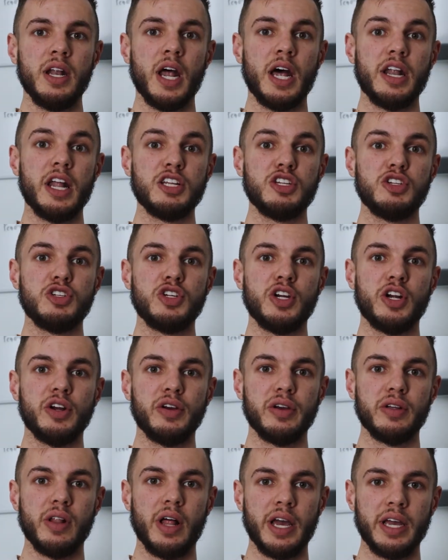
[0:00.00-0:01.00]
not
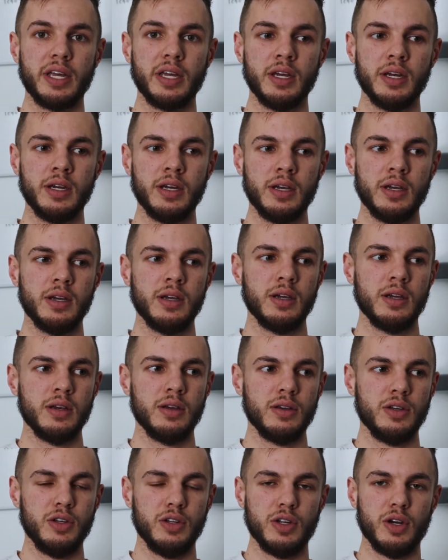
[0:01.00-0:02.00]
necessarily like,
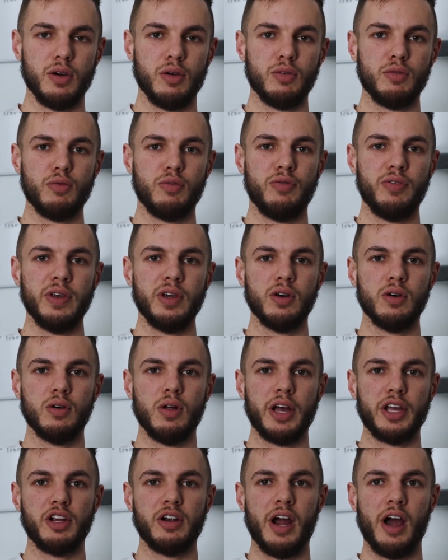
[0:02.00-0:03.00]
you know, feel
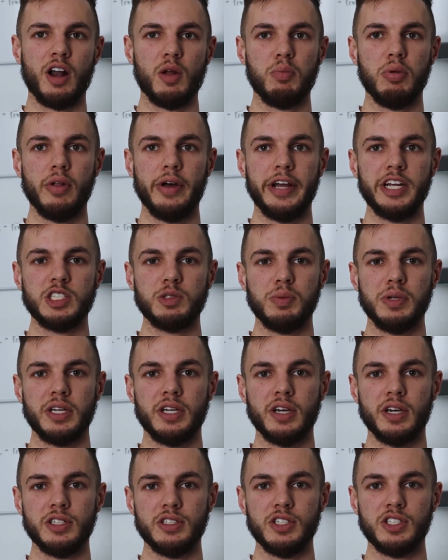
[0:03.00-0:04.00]
like you're out of place
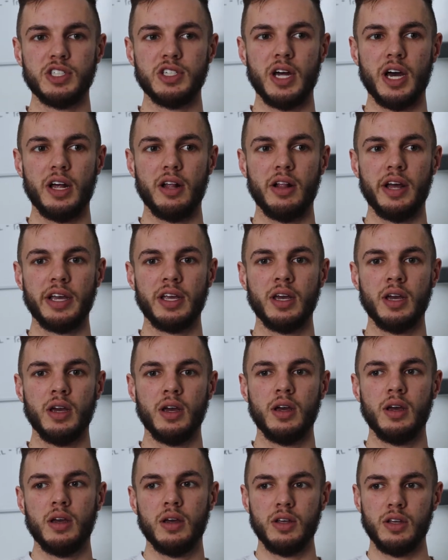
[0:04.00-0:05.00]
because it's not like
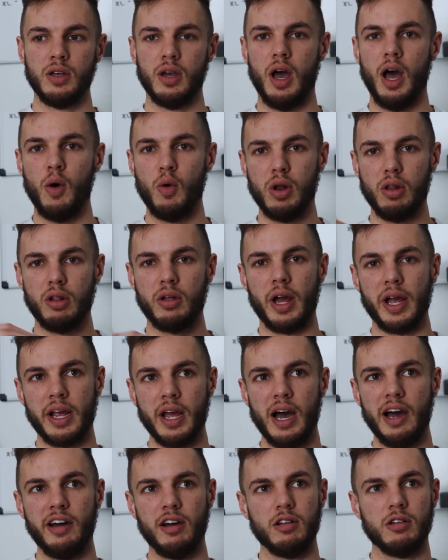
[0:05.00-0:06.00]
I want to look like
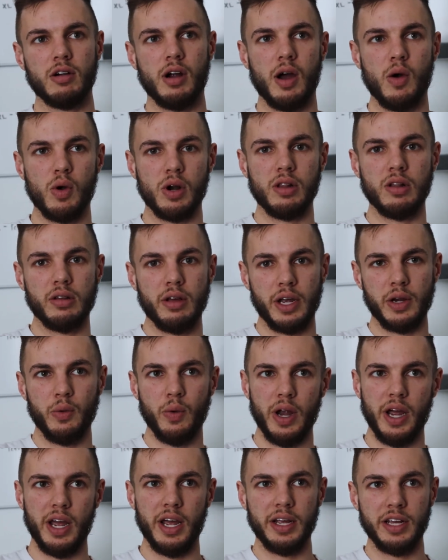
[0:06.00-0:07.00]
Kyle or I want to look like
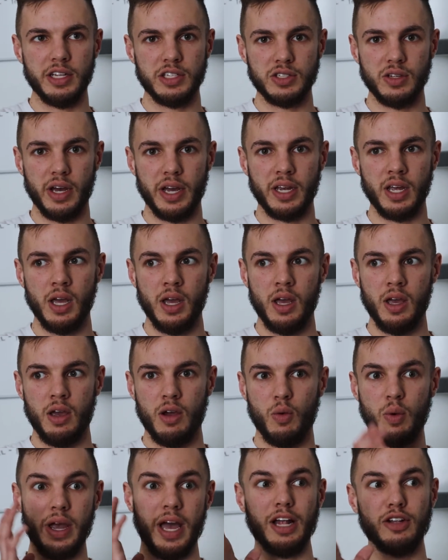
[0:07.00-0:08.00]
Greg. It's like
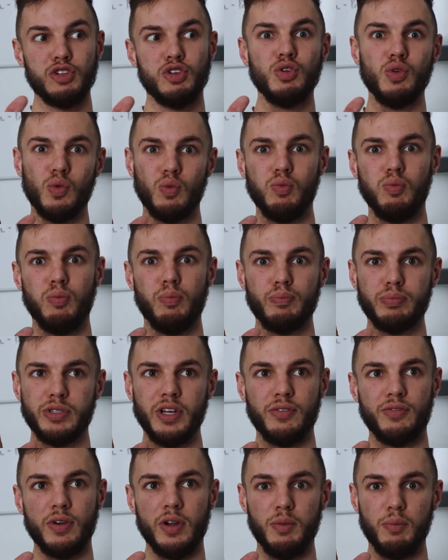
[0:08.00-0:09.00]
we got two
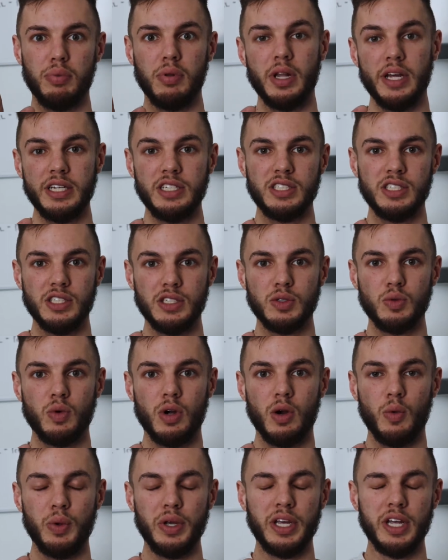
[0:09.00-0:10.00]
different places
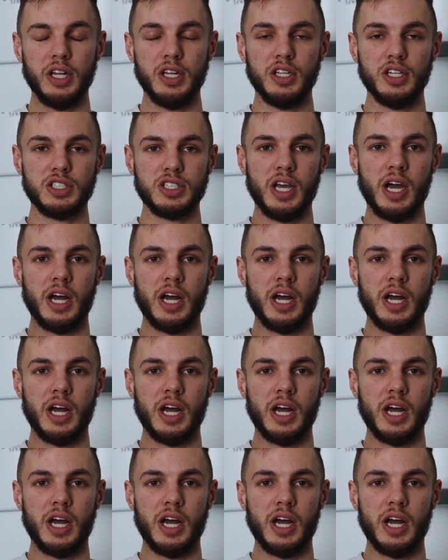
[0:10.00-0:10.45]
where we can just